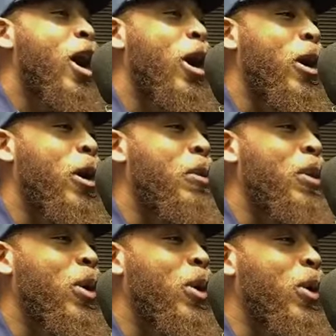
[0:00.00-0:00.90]

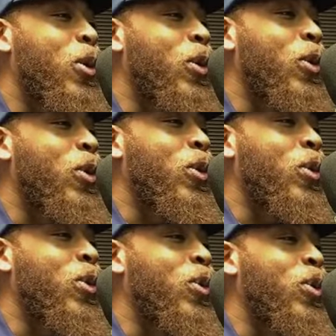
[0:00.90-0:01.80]
Um,
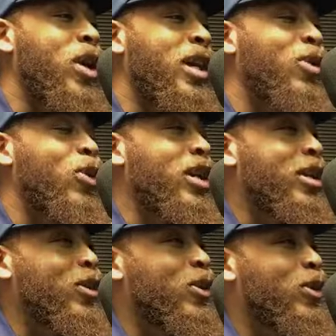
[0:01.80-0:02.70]
what do
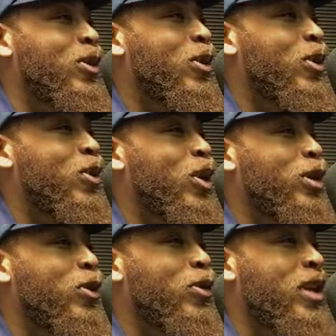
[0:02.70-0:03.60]

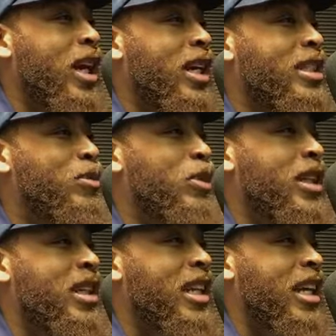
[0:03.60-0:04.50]
you feel like it's
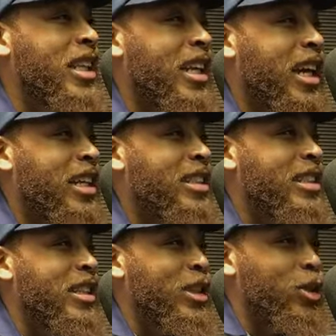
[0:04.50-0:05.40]
been like the last
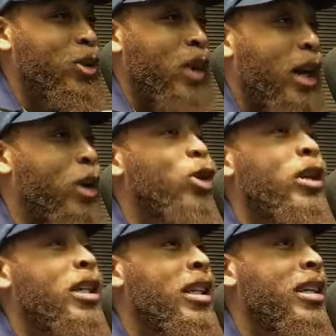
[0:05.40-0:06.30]
year? I know you
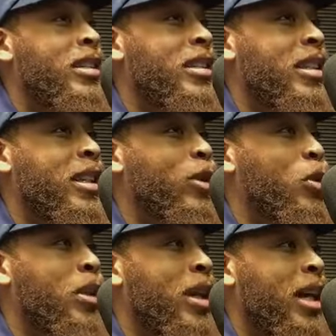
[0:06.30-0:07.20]
didn't think your senior year
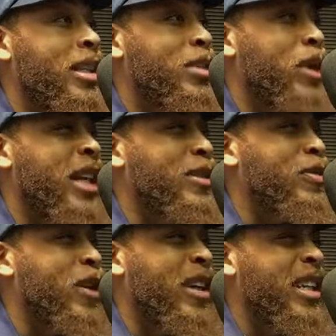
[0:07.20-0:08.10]
would be like this, but has it
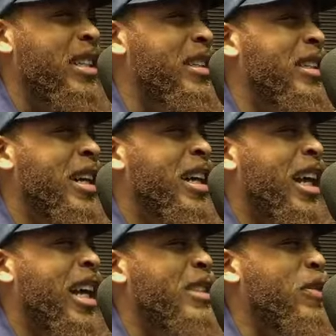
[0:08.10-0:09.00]
felt
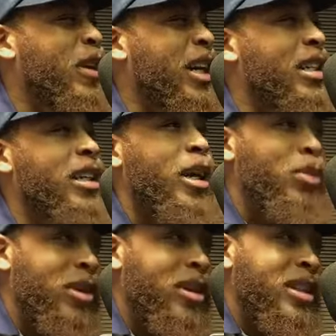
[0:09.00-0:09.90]
like a
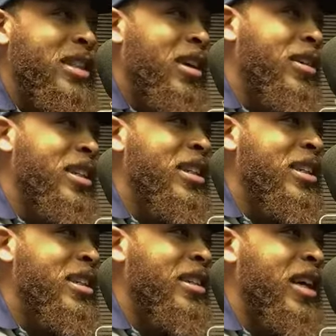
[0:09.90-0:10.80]
damper on the
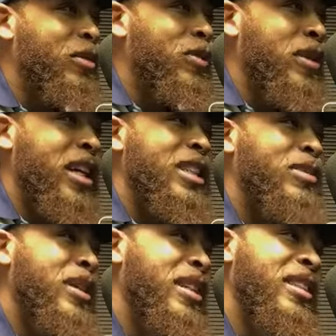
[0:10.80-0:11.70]
year, or have you felt like
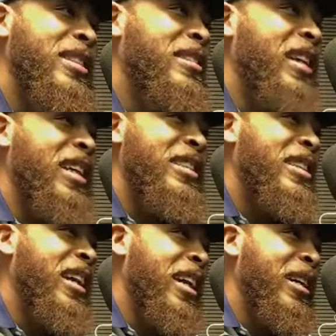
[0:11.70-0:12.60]
it's been not the
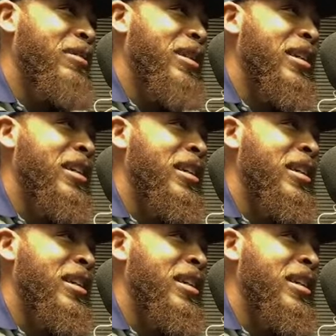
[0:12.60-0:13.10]
same, or?